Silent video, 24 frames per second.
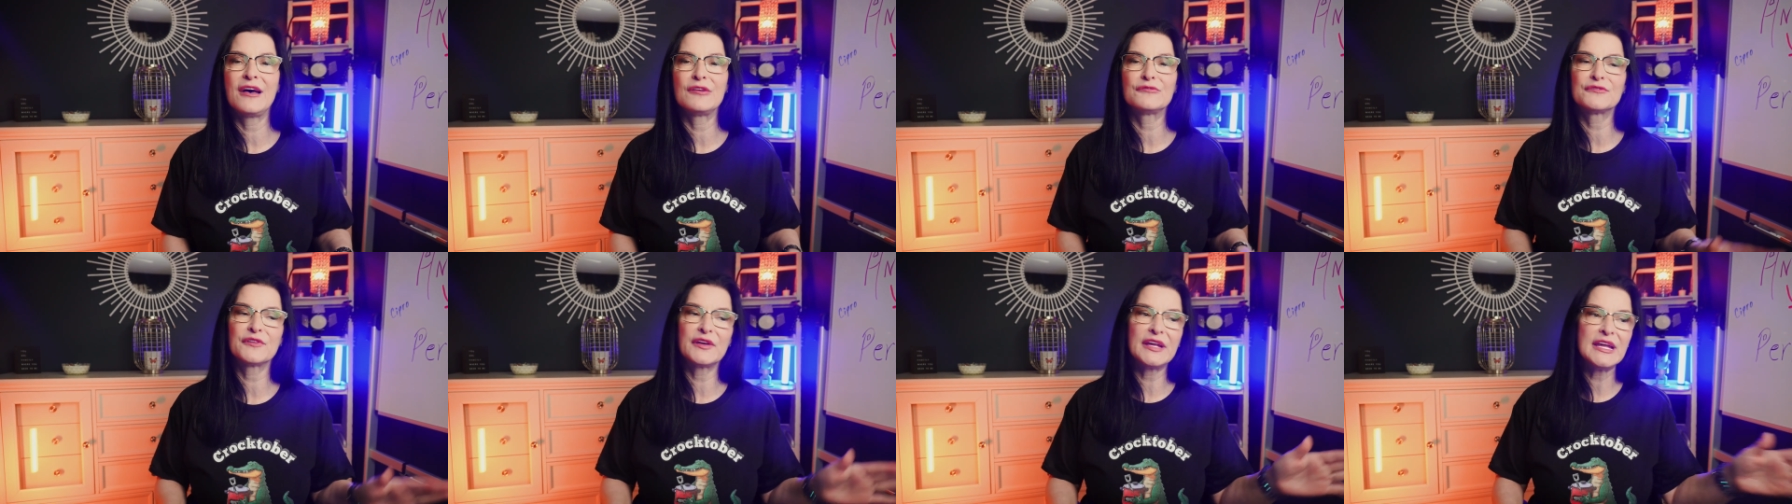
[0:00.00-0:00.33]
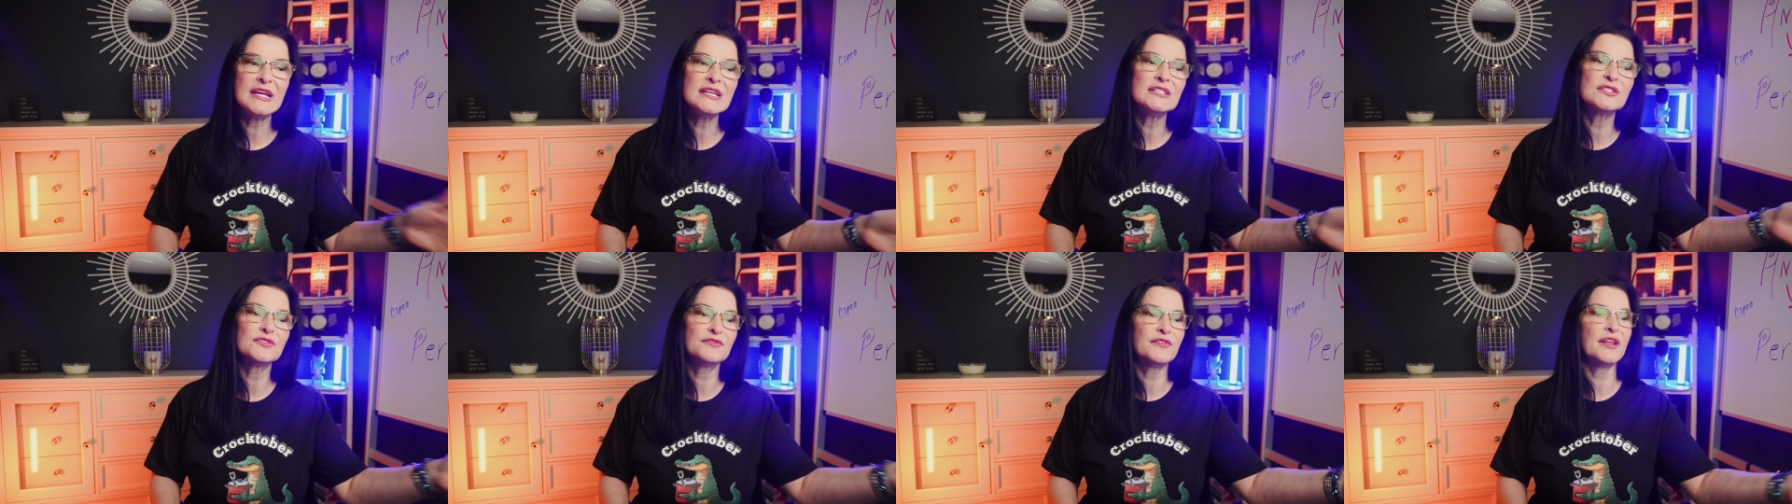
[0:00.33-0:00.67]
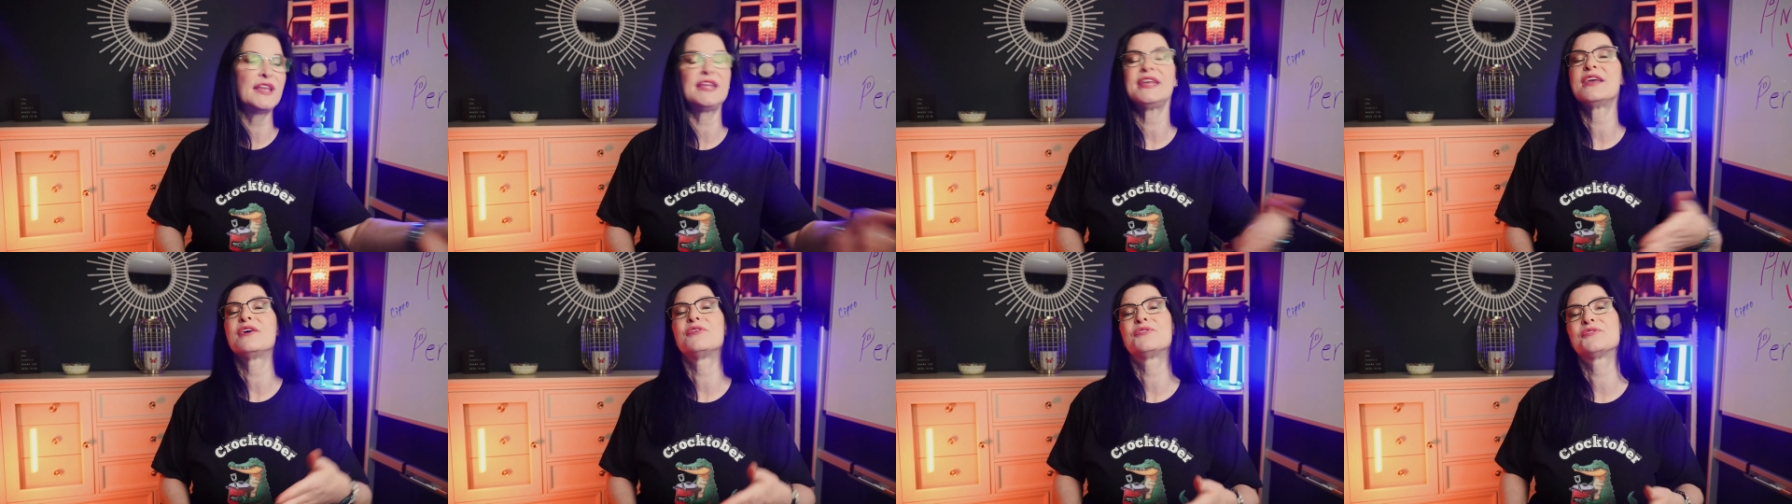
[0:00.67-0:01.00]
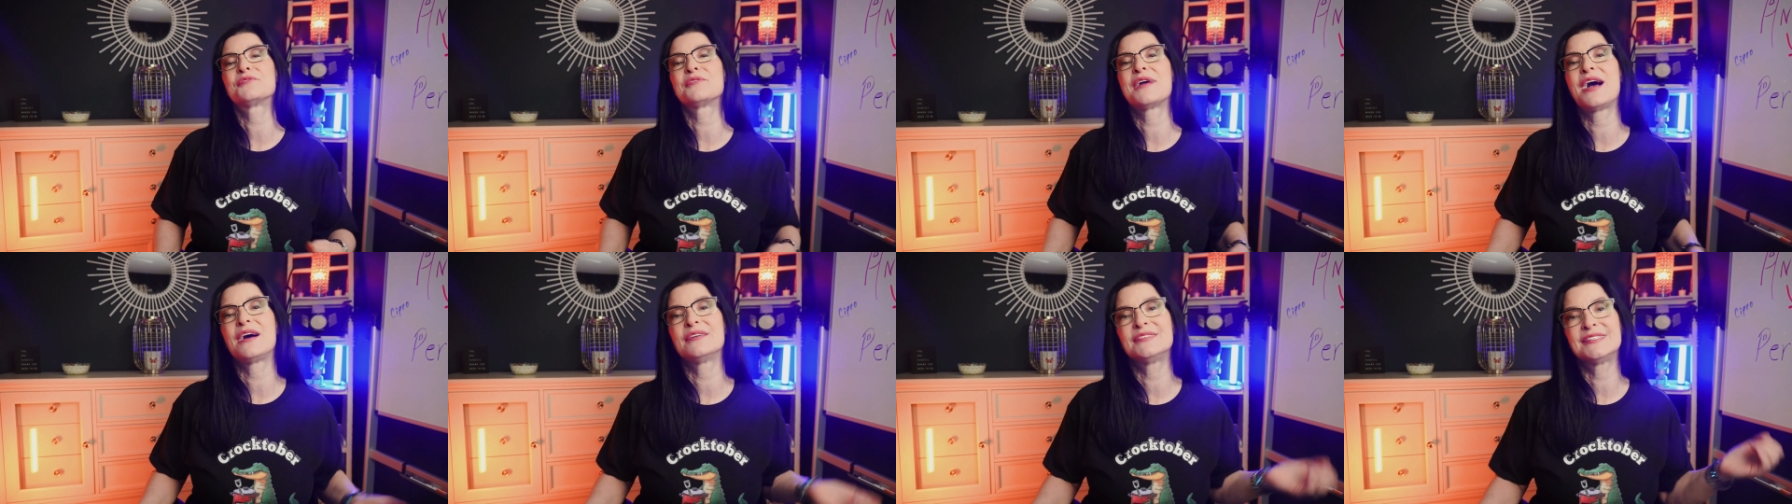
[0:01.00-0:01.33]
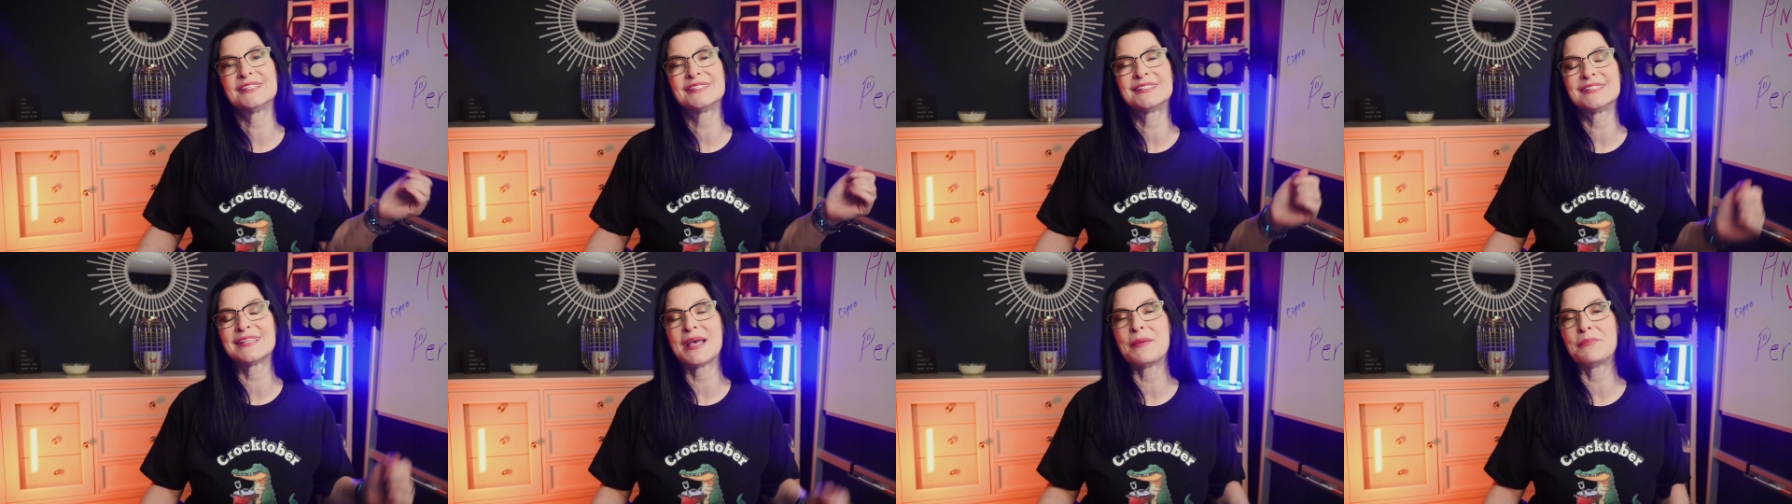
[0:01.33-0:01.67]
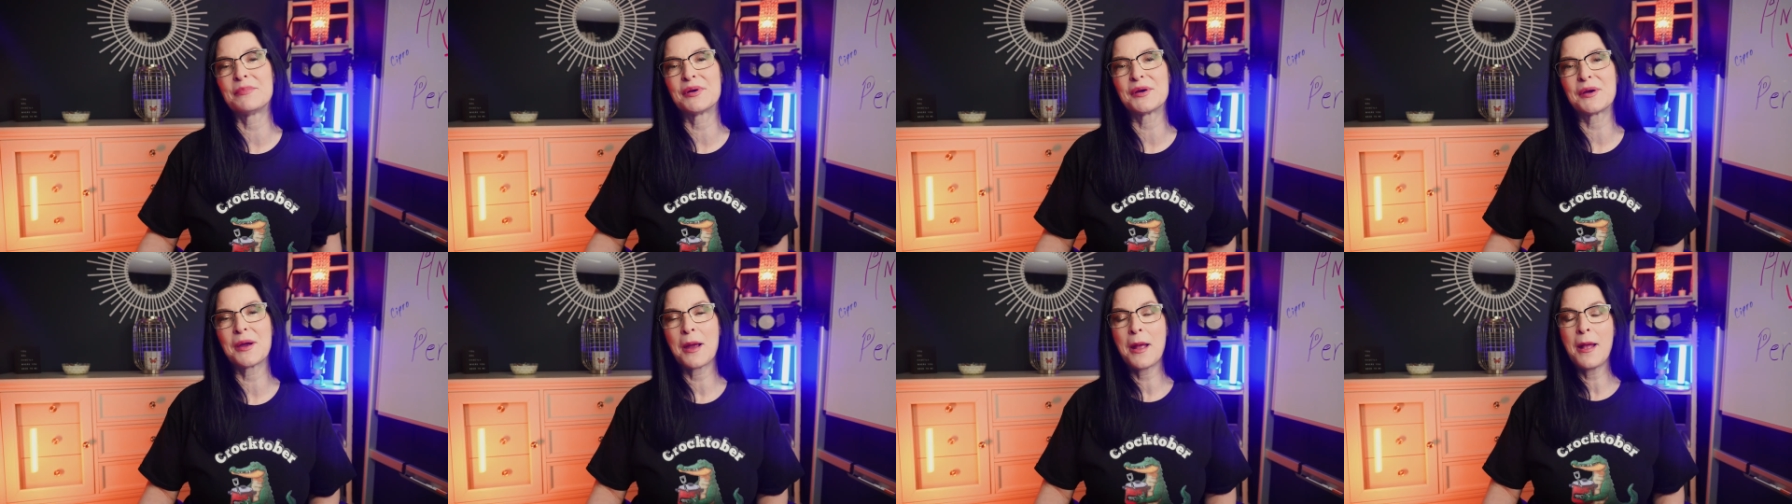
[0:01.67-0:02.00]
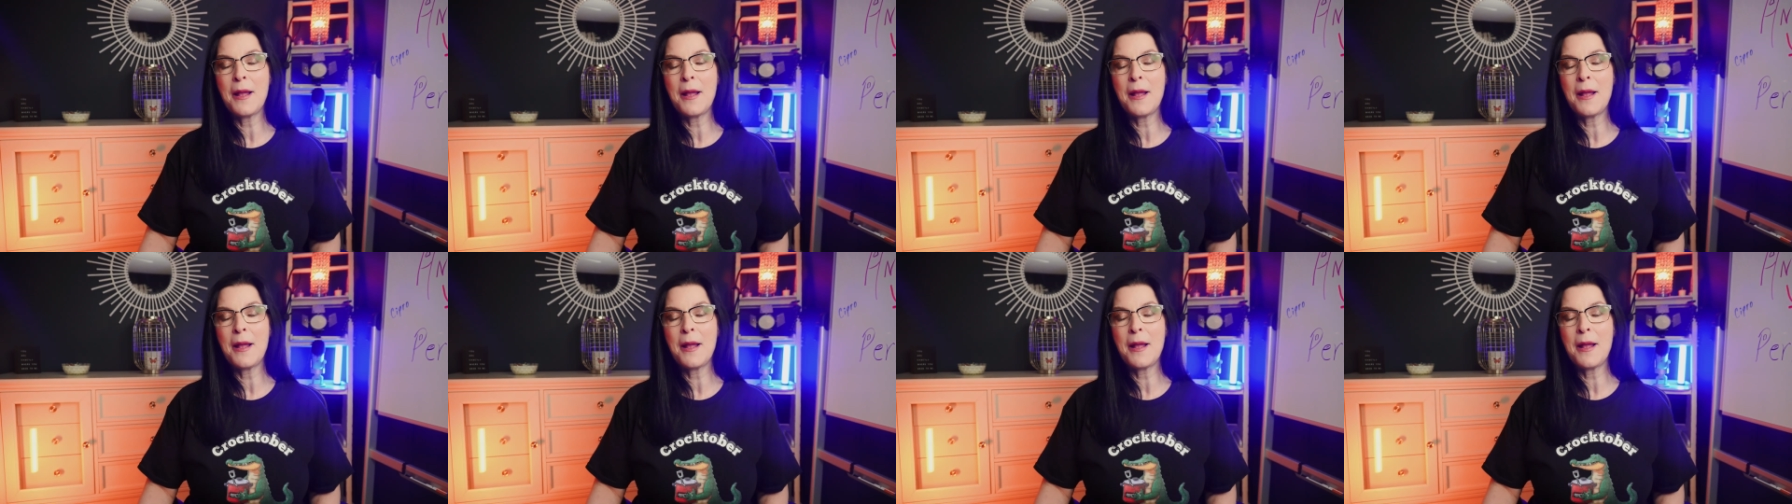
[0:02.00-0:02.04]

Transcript: for each video throughout December